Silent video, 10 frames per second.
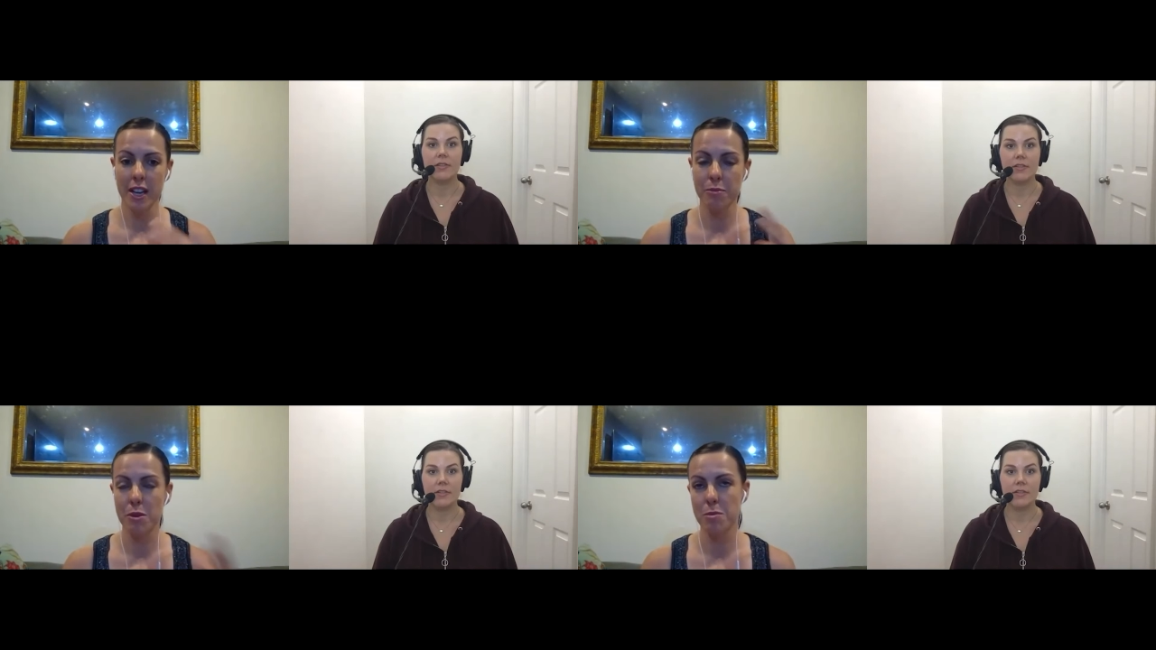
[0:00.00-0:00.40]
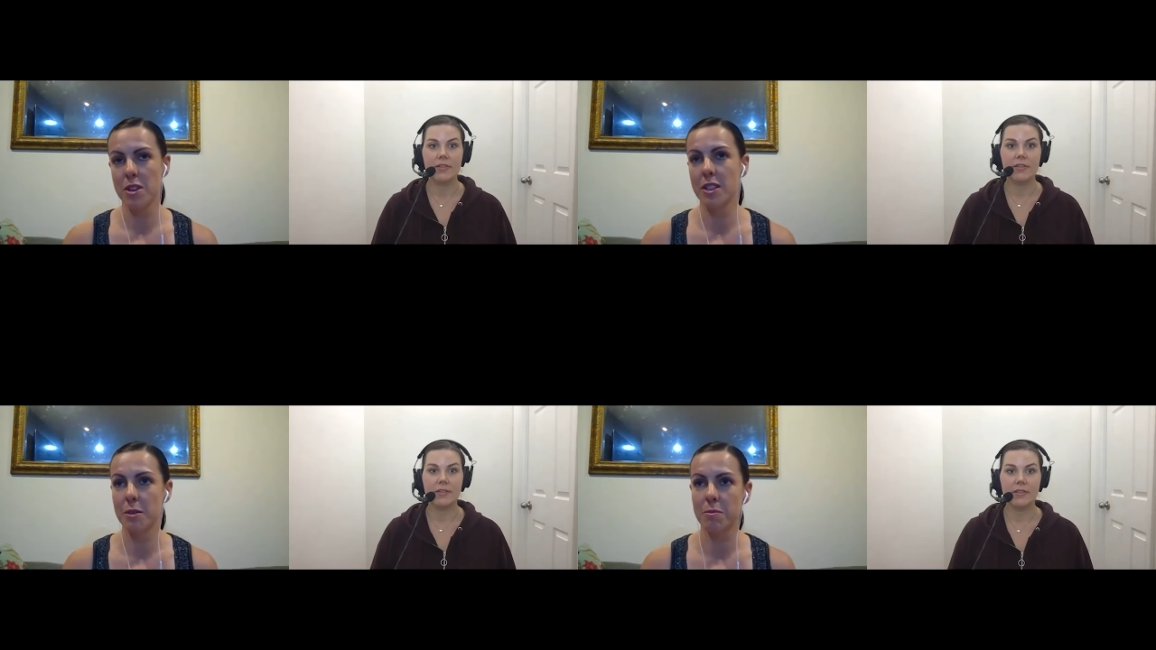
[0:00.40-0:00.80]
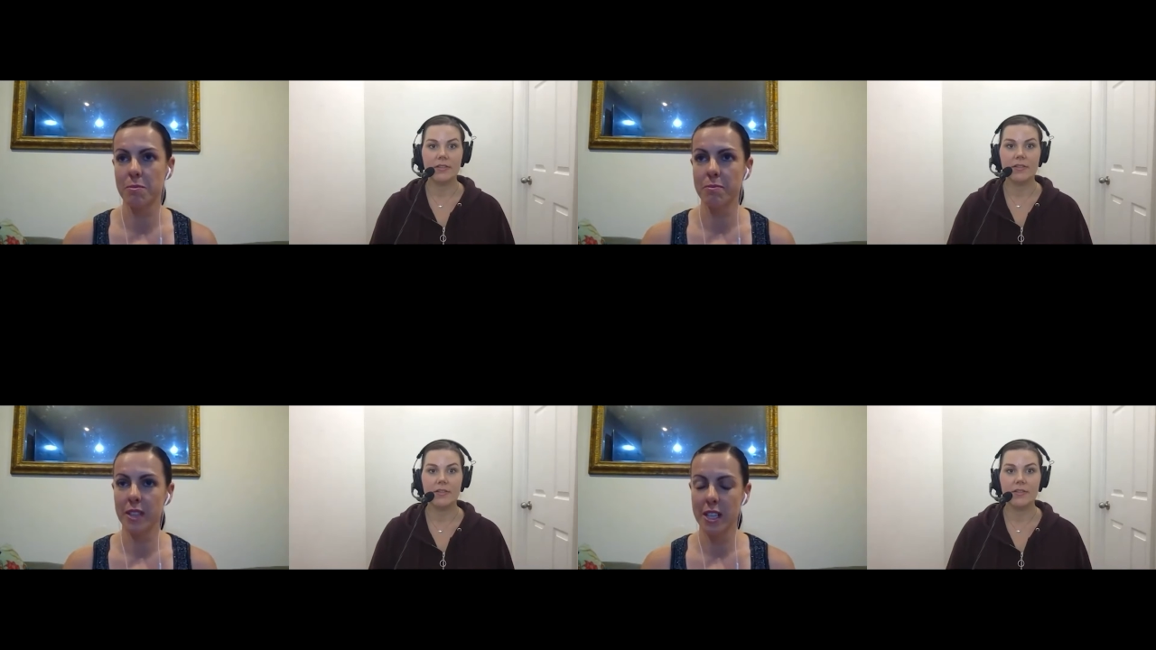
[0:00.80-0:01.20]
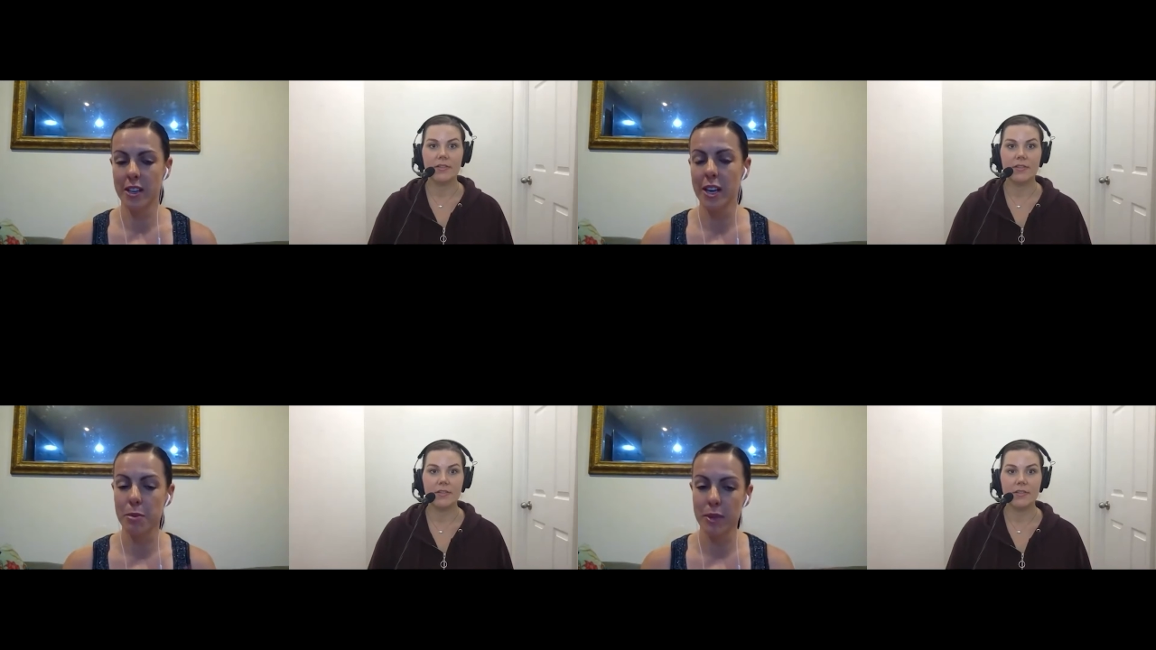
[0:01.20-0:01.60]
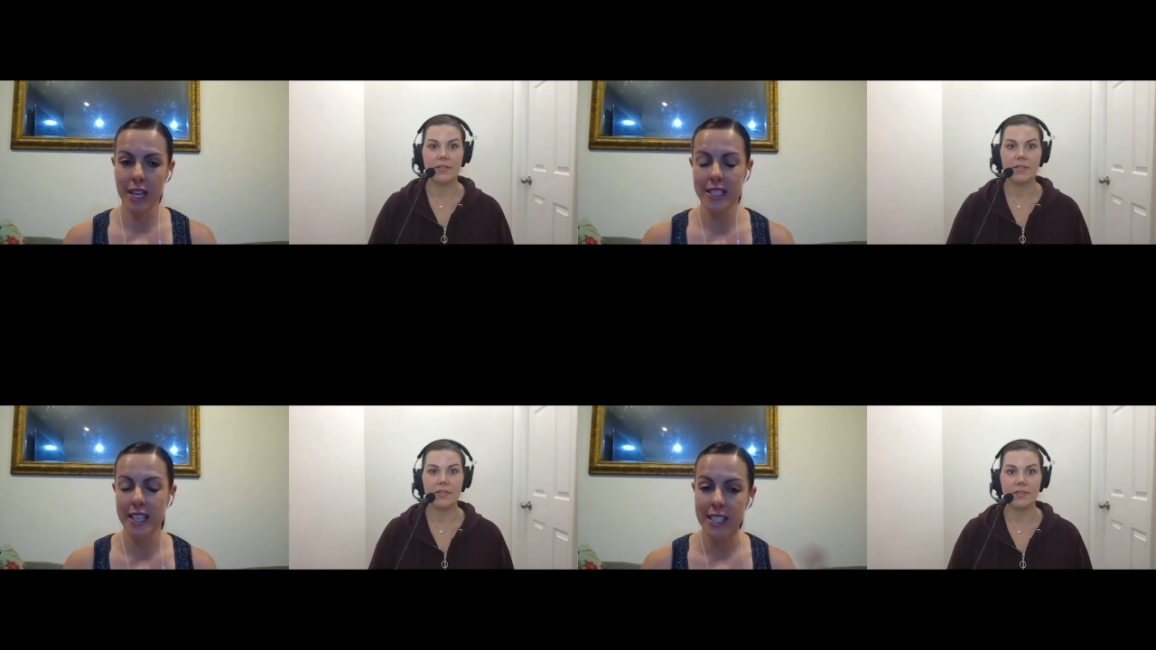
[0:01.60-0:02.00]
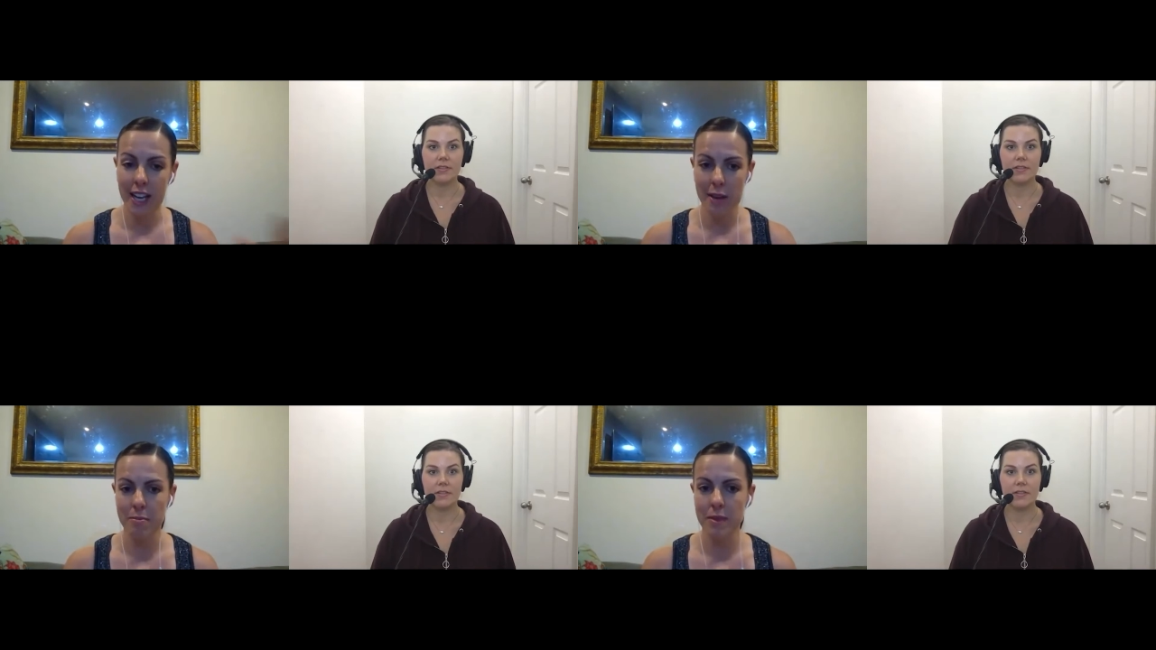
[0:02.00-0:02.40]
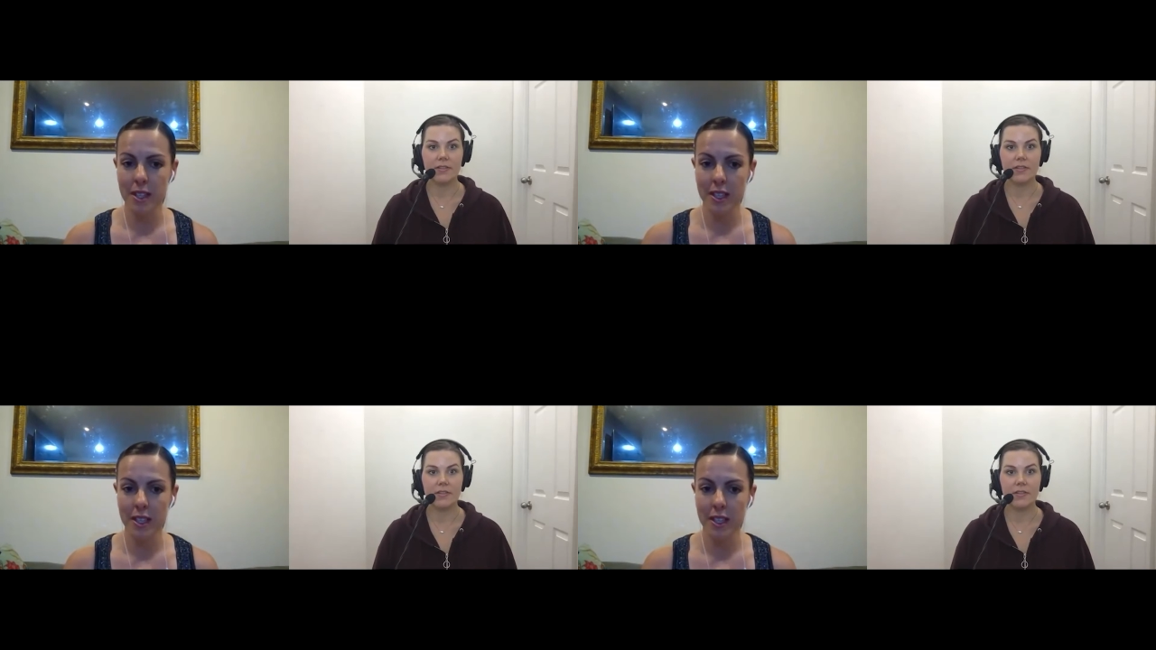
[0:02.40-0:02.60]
Speaker 1: of promote them, you know, a couple of days at a time,